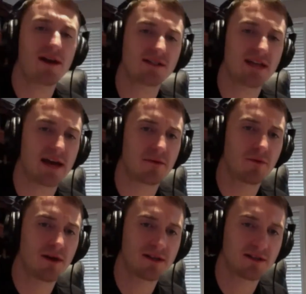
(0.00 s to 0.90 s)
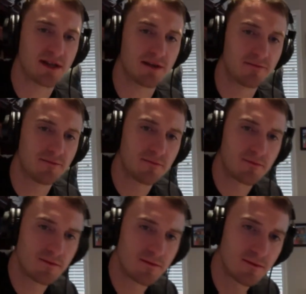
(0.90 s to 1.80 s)
is that? Why is that?
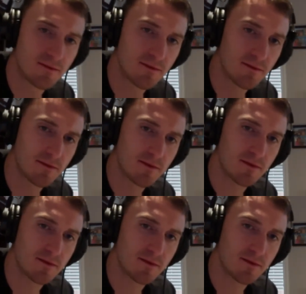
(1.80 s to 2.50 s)
Simple.